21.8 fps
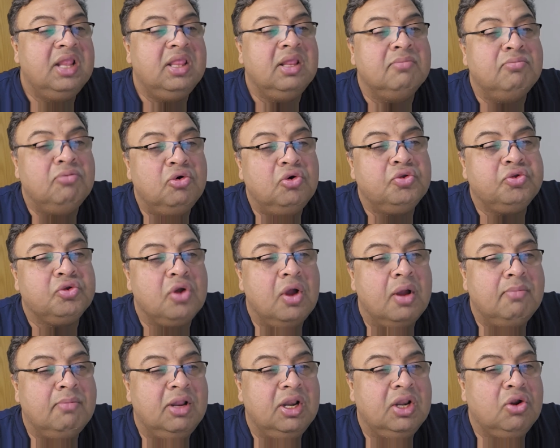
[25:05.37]
and the most
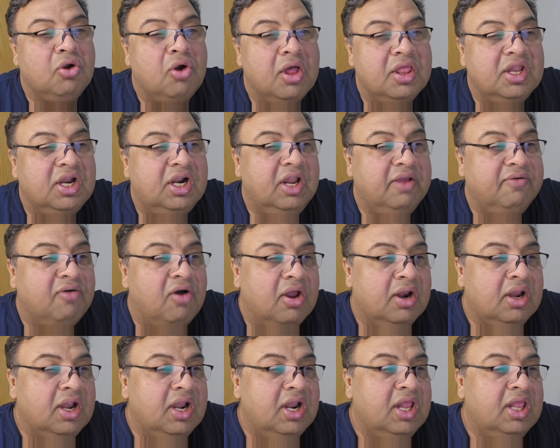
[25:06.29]
common causative
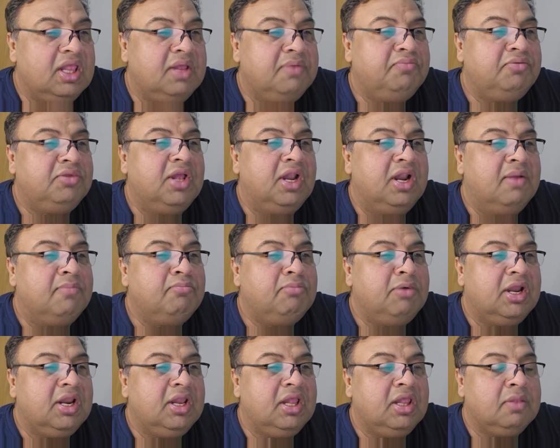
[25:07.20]
organism, the
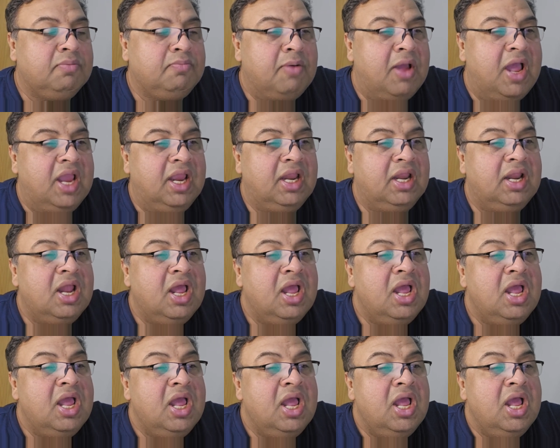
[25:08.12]
lumbar spine,
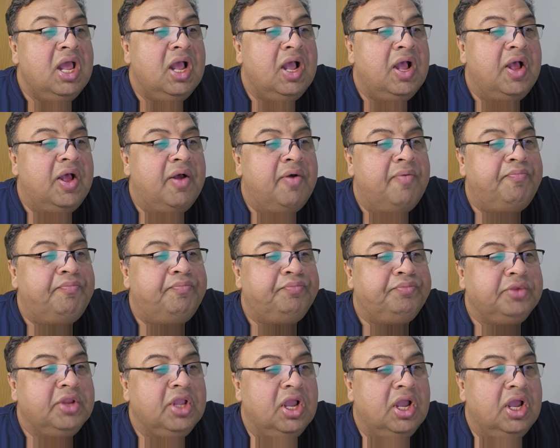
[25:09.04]

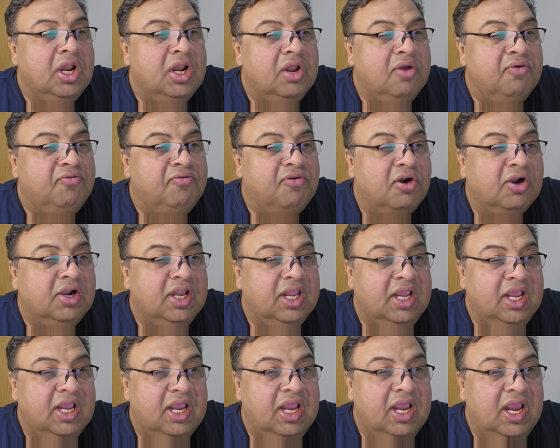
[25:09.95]
um, and
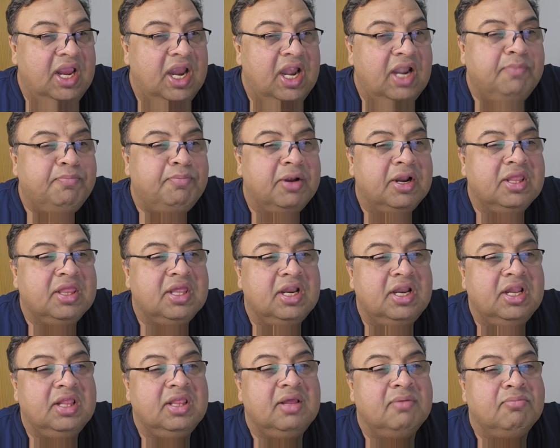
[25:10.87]
48%
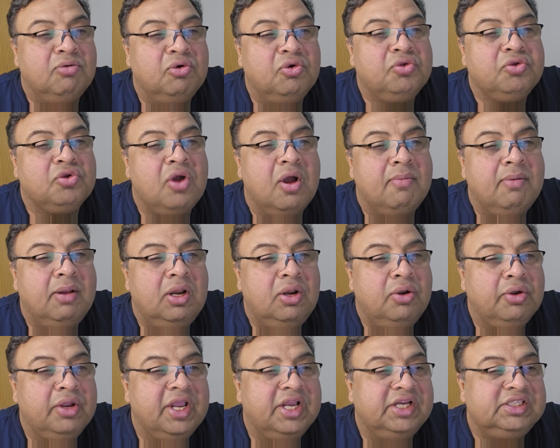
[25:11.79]
is the most
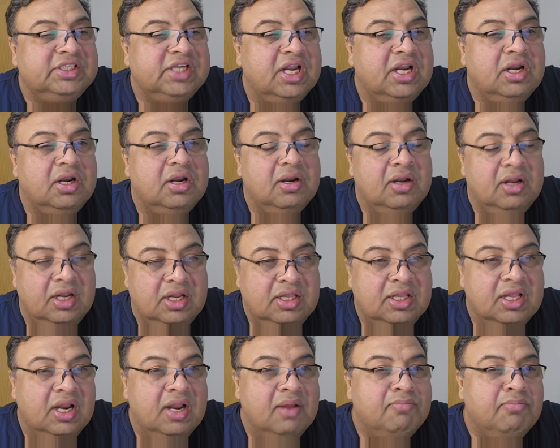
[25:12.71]
common location
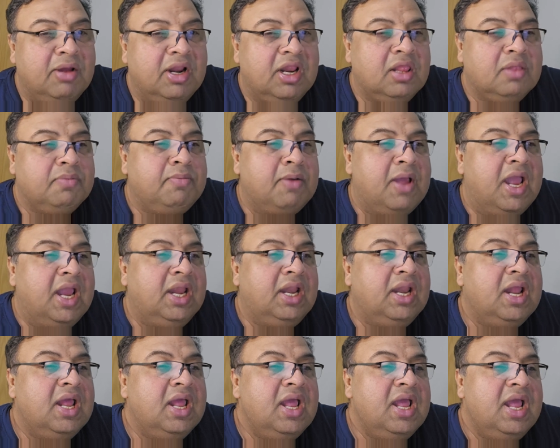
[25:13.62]
in the lumbar
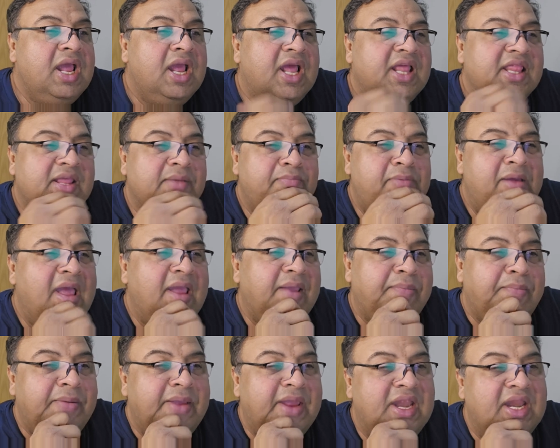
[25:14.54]
spine and the
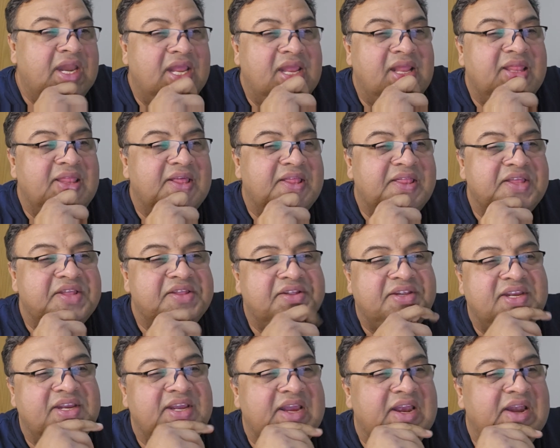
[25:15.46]
back pain in the
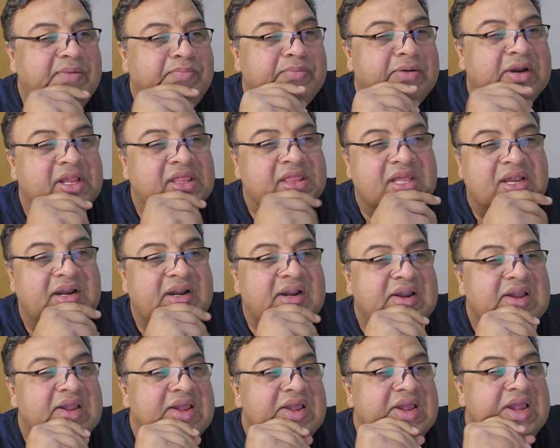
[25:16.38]

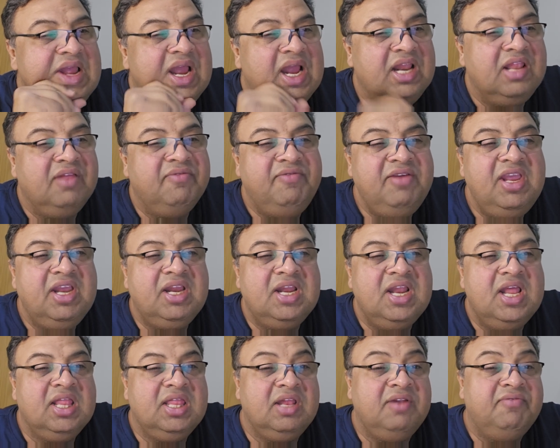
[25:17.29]
68% and the
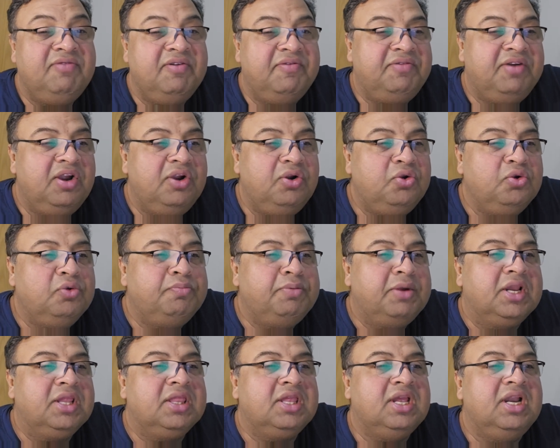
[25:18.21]
weakness in
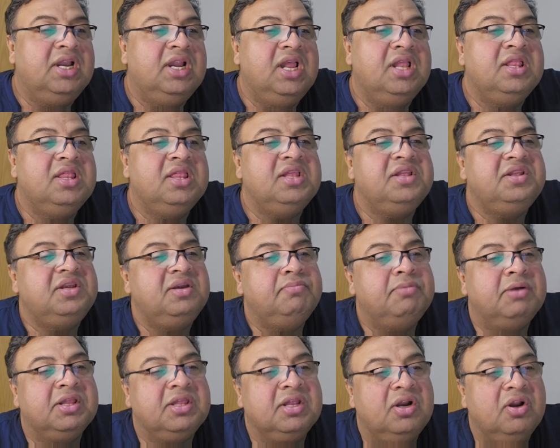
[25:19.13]
52% and
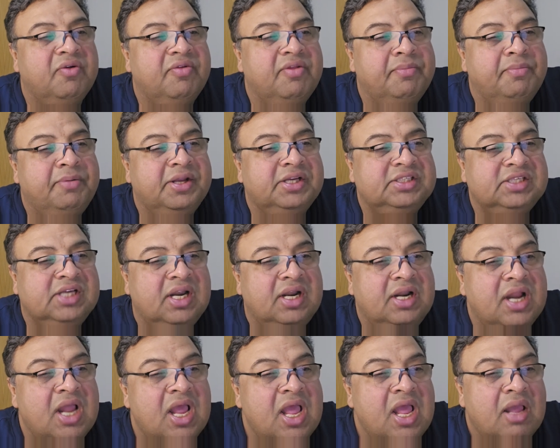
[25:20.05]
60% of the
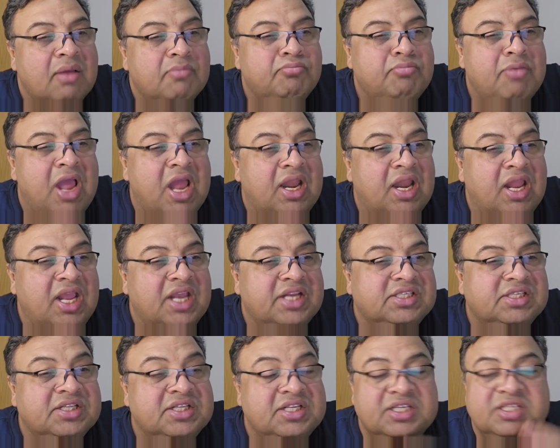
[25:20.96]
patient
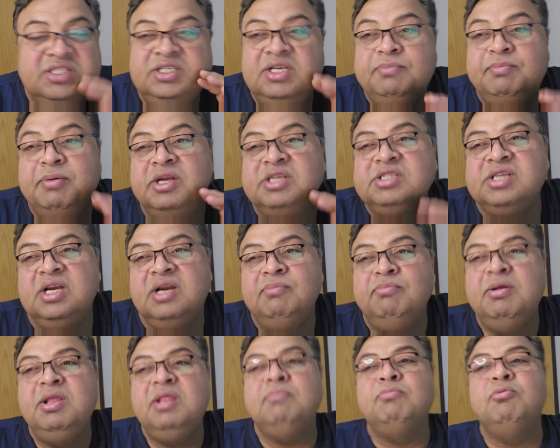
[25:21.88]
managed
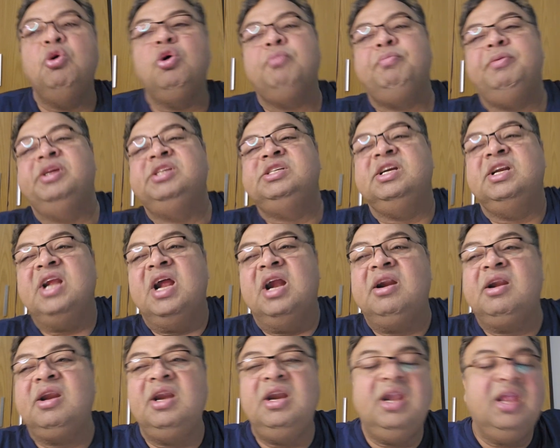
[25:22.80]
60% means more patients
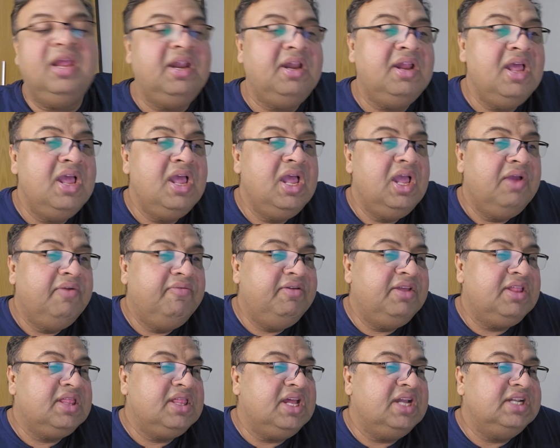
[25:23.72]
are treated
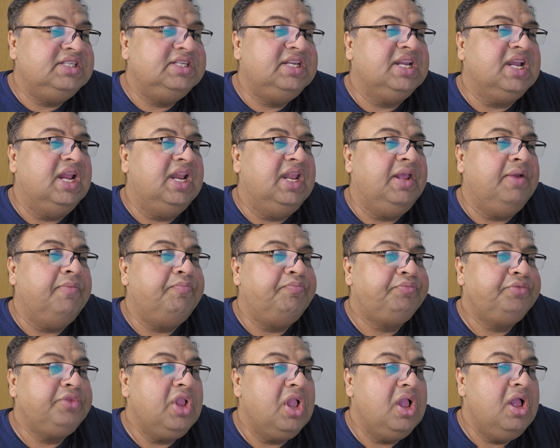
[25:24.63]
with surgically
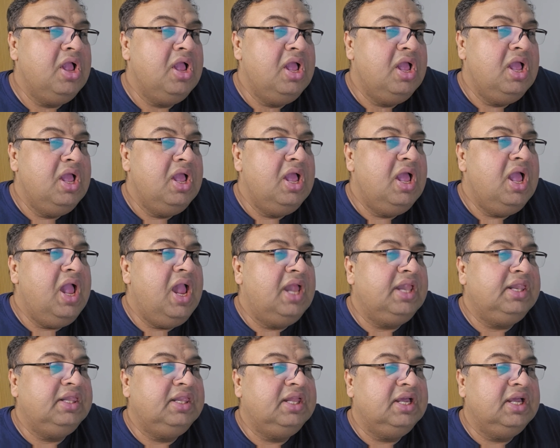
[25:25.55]

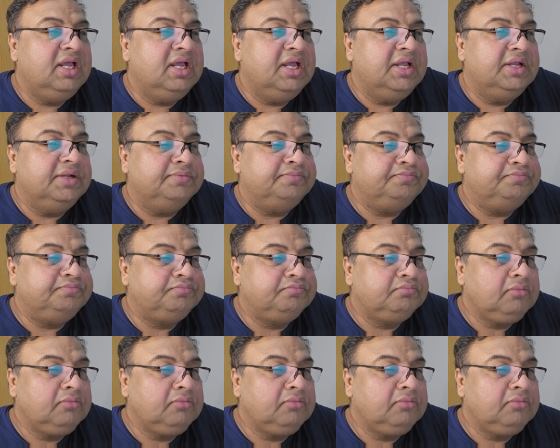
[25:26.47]
and uh,